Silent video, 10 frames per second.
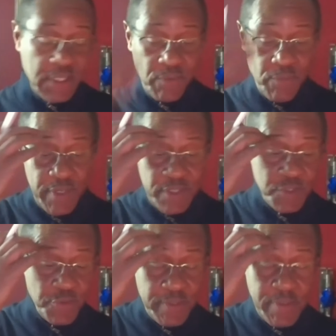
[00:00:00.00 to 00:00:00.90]
when we
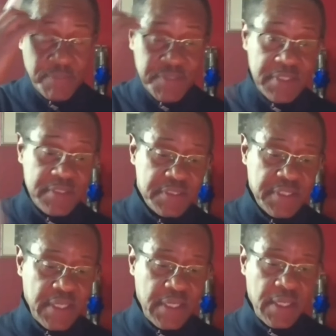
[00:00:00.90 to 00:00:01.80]
do
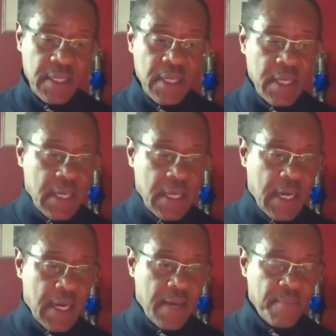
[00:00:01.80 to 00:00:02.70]
MMCC,
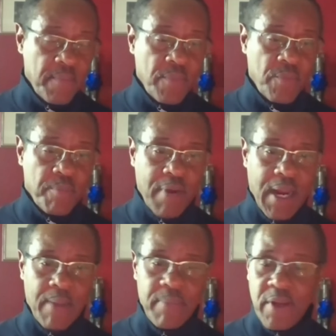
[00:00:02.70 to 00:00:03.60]
we're
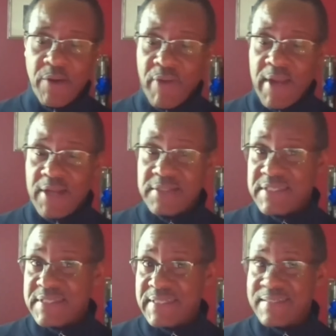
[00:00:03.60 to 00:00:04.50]
probably around the
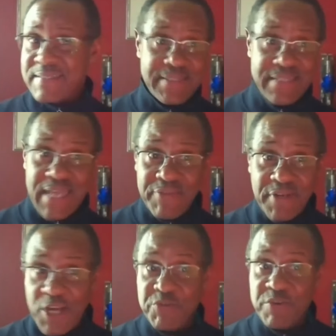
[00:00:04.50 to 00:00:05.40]
600 to
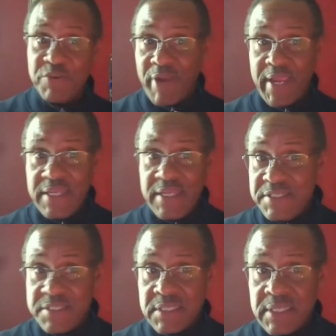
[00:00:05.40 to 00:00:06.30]
700
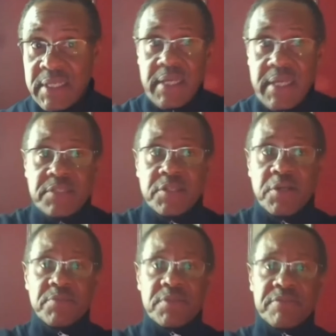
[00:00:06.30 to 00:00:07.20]
range in
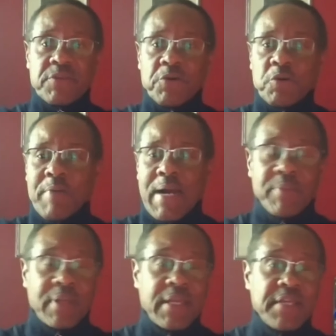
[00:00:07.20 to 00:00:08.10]
terms of total
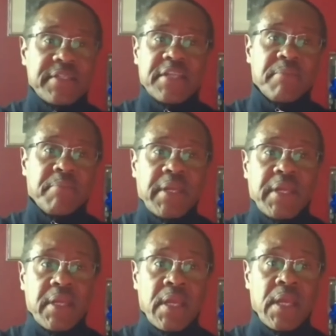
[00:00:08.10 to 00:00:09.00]
population at the
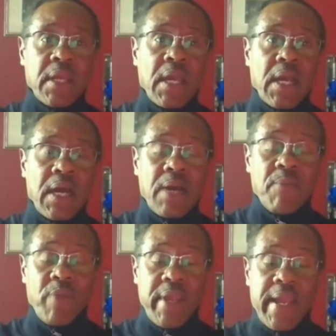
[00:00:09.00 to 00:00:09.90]
meeting.
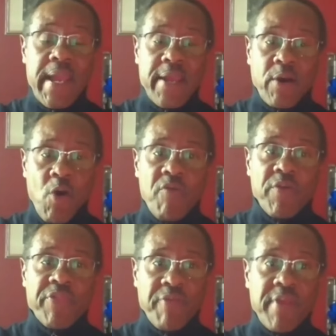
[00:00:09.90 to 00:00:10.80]
We had
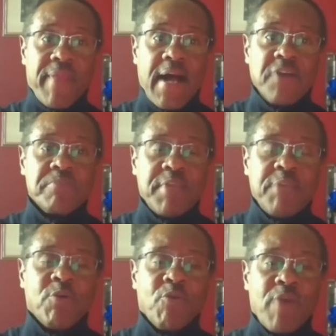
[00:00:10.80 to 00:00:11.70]
over 3,000
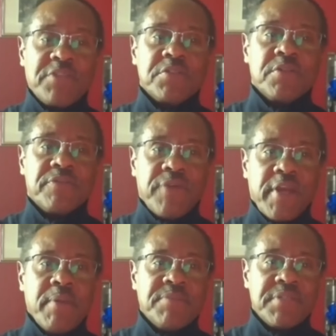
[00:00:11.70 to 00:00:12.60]
people registered for
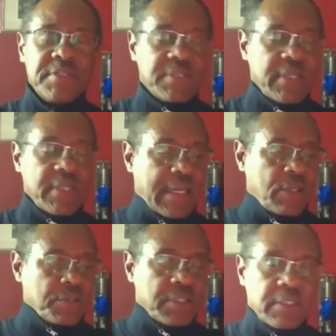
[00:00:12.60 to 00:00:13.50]
MMCC, and I
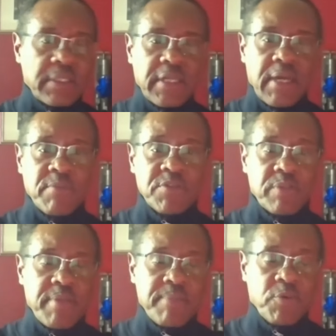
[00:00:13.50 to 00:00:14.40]
looked at the numbers
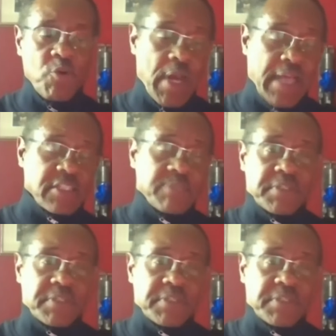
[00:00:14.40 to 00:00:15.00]
of people who actually